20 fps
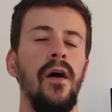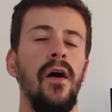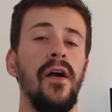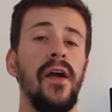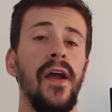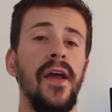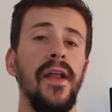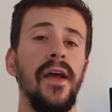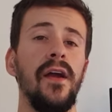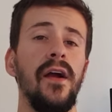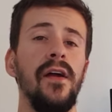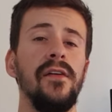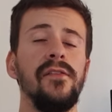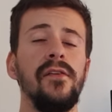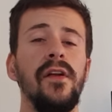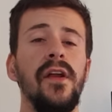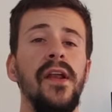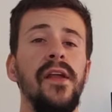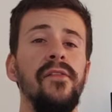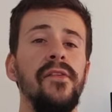Okay there guys,
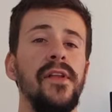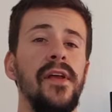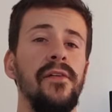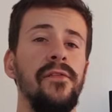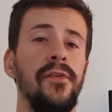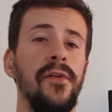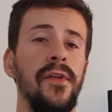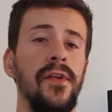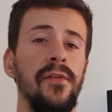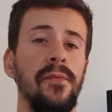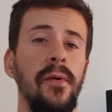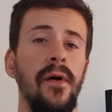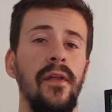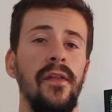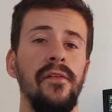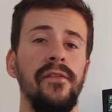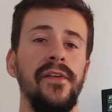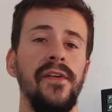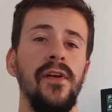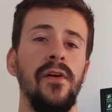I'm going to leave it there for this part of
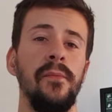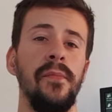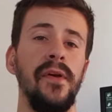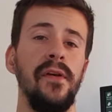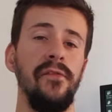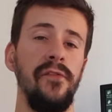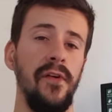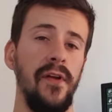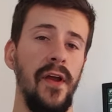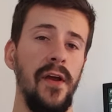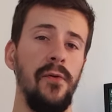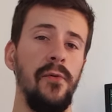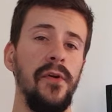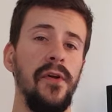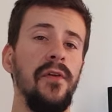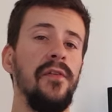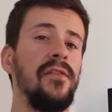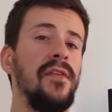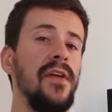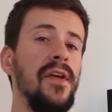the video, but if you like what
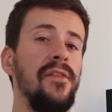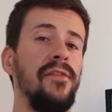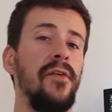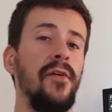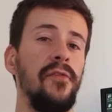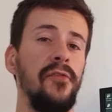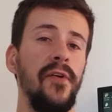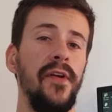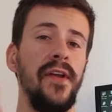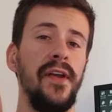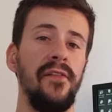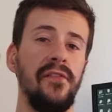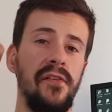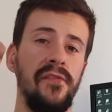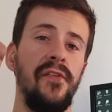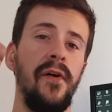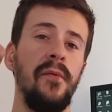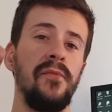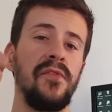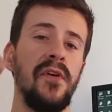you see, feel free to give it a
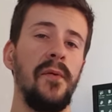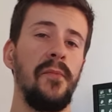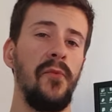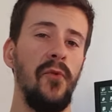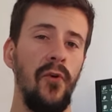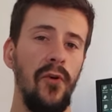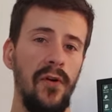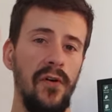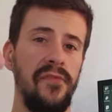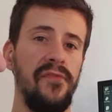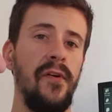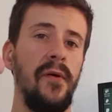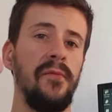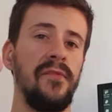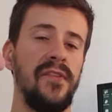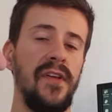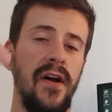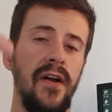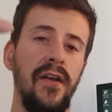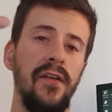thumbs up or a
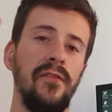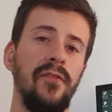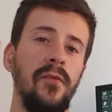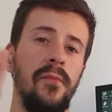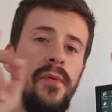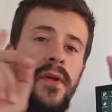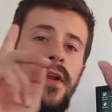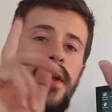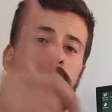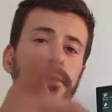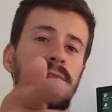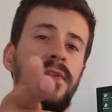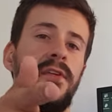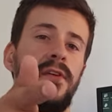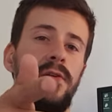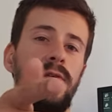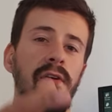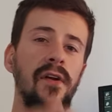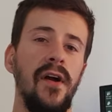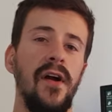thumbs down, it's completely up to
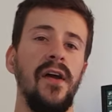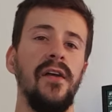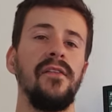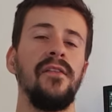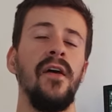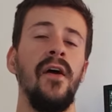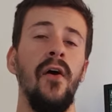you guys.